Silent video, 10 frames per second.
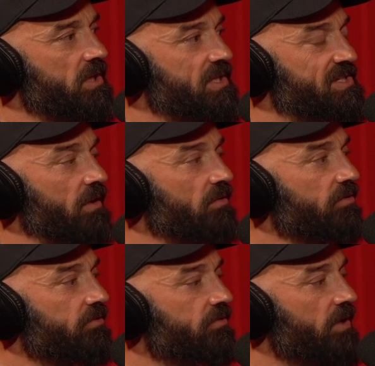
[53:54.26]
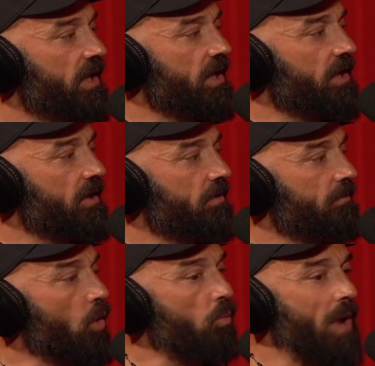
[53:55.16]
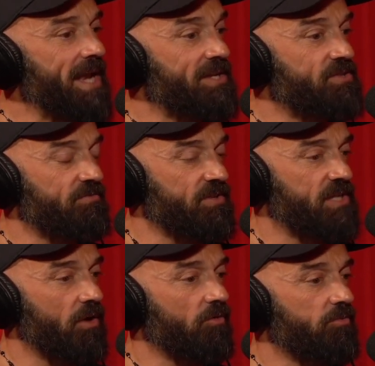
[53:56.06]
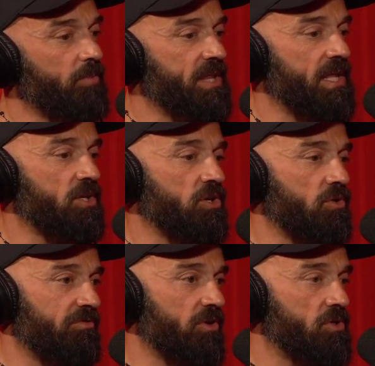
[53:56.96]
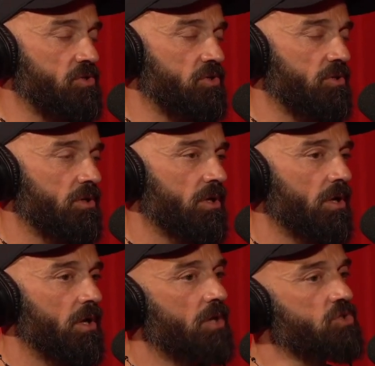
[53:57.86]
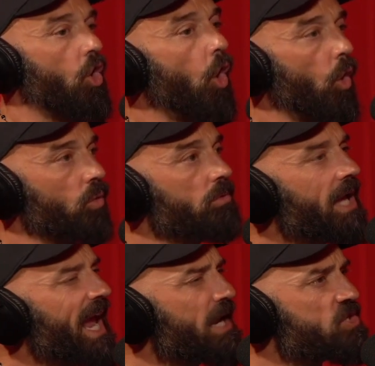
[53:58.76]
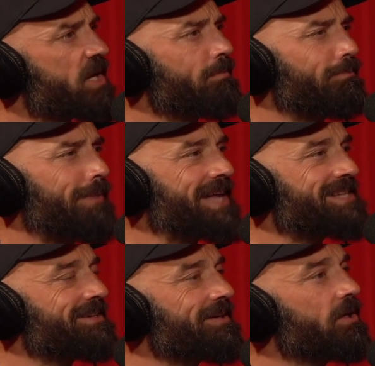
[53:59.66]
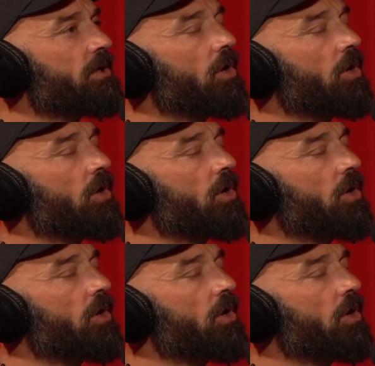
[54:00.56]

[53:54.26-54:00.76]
yourself, awareness of the self, but then the universe as a whole, energy, matter,